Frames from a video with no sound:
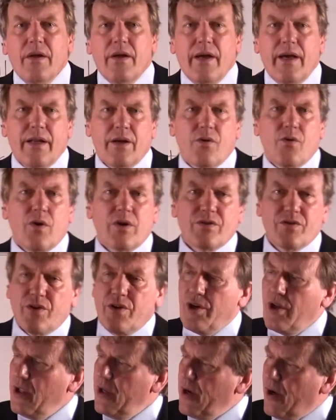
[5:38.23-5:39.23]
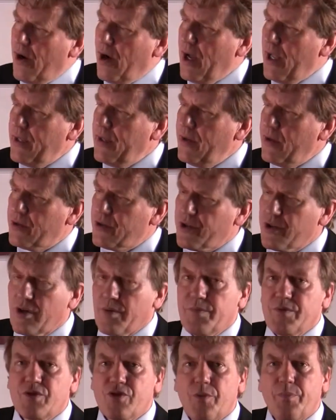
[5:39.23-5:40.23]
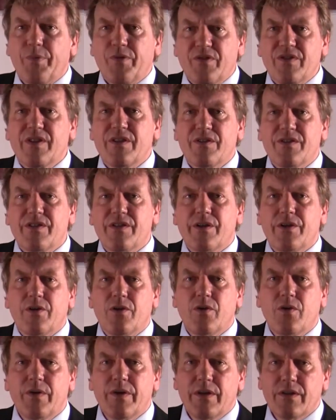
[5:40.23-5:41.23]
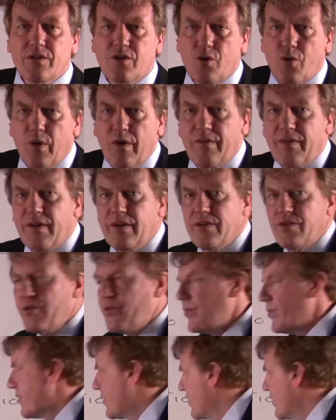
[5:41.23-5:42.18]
And of course, early on, the term suppositio is equivalent to